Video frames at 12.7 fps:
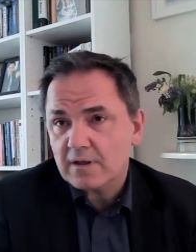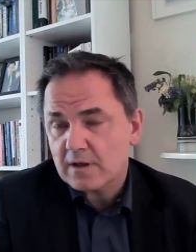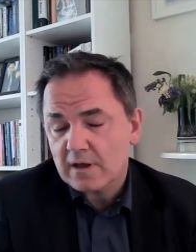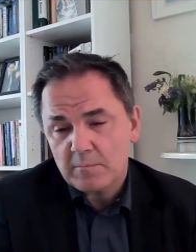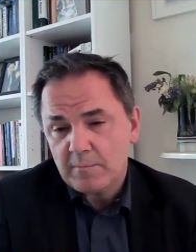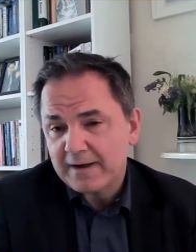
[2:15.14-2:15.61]

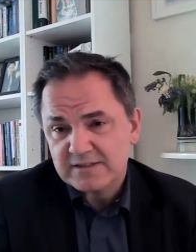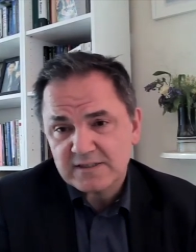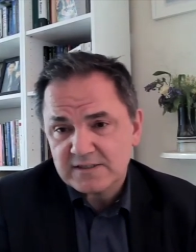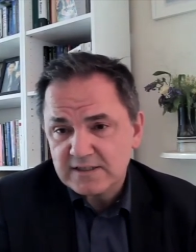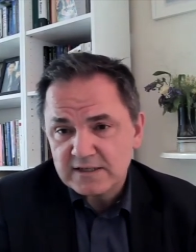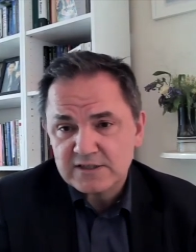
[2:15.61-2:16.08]
amongst the
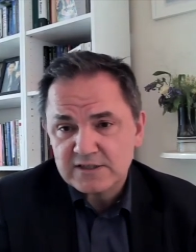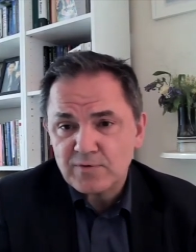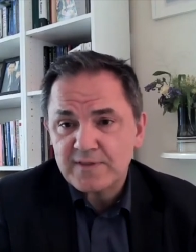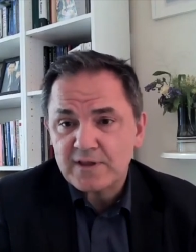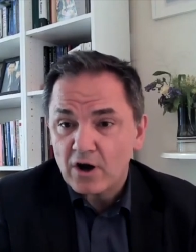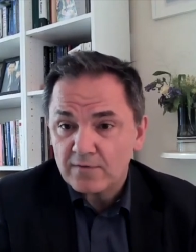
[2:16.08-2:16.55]
citizenry
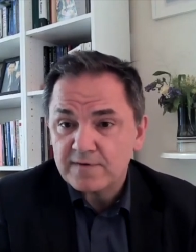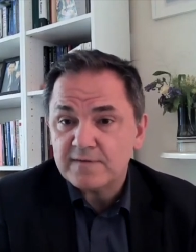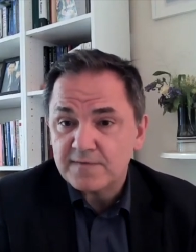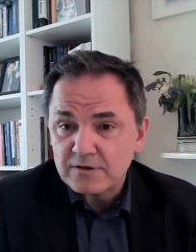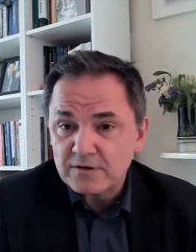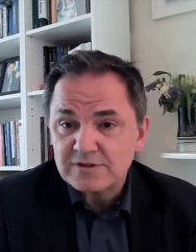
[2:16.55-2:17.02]
that often
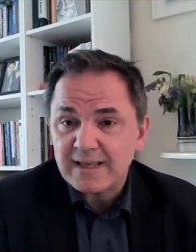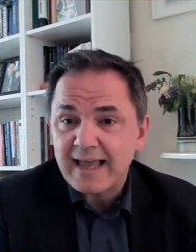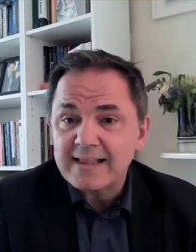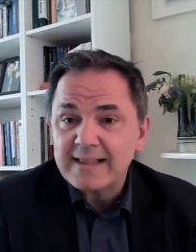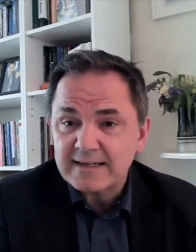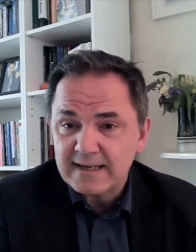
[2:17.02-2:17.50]
feels
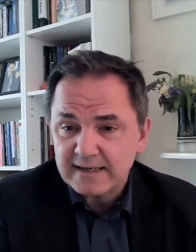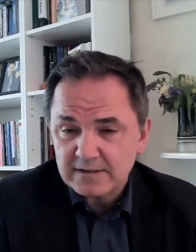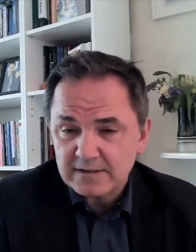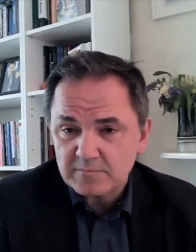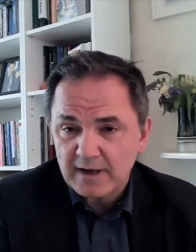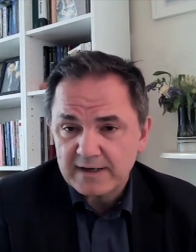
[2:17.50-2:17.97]

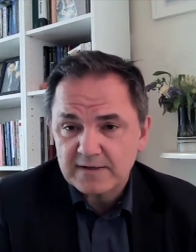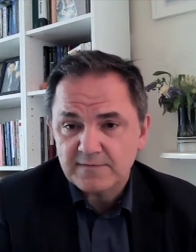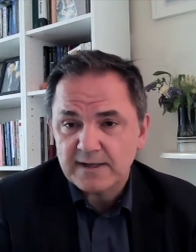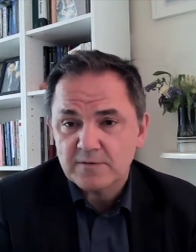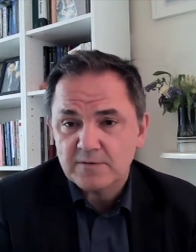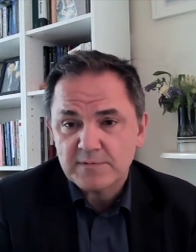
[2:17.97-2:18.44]
alienated by
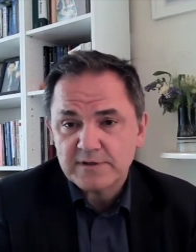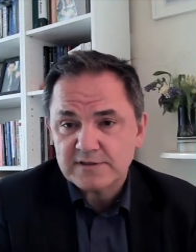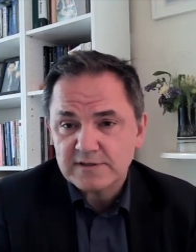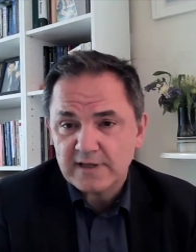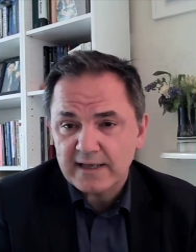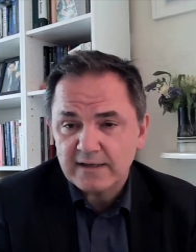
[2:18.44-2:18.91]

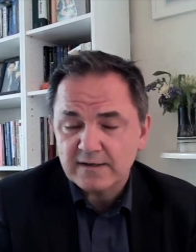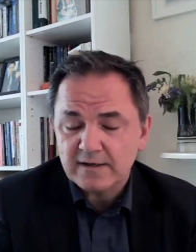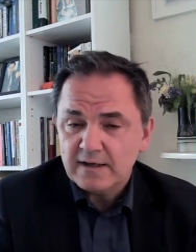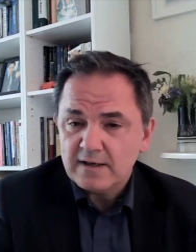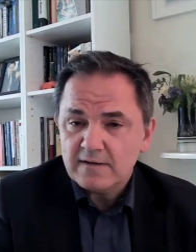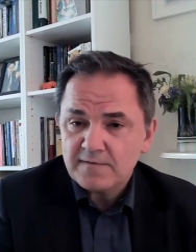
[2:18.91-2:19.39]
developments and
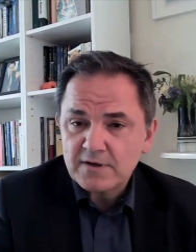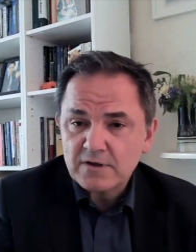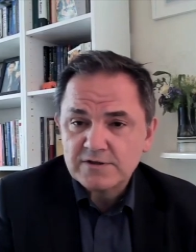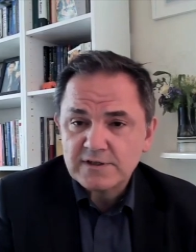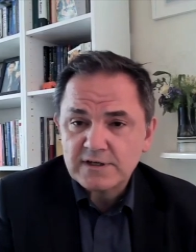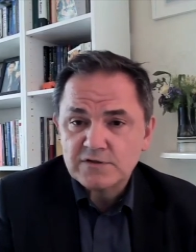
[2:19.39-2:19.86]

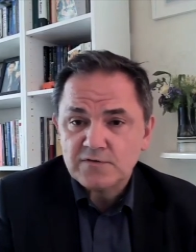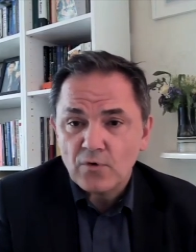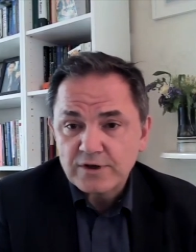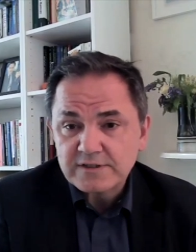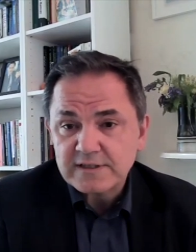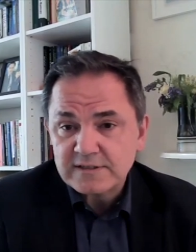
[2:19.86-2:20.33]
feels that its
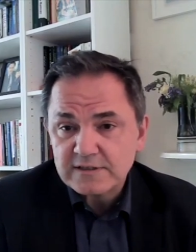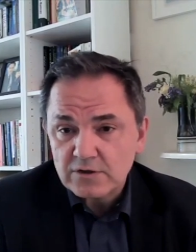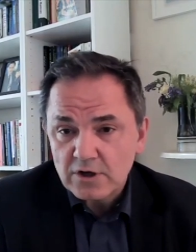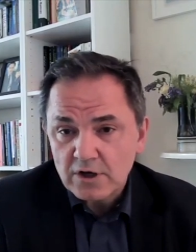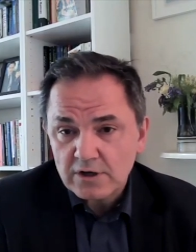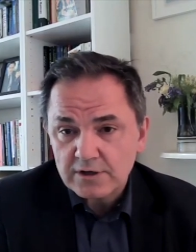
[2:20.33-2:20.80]
voice isn't
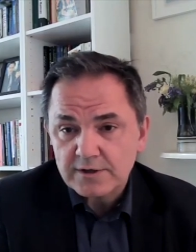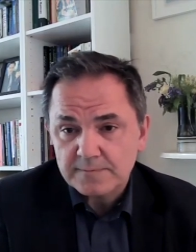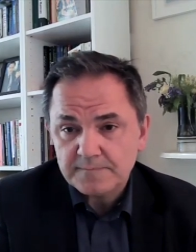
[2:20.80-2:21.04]
heard.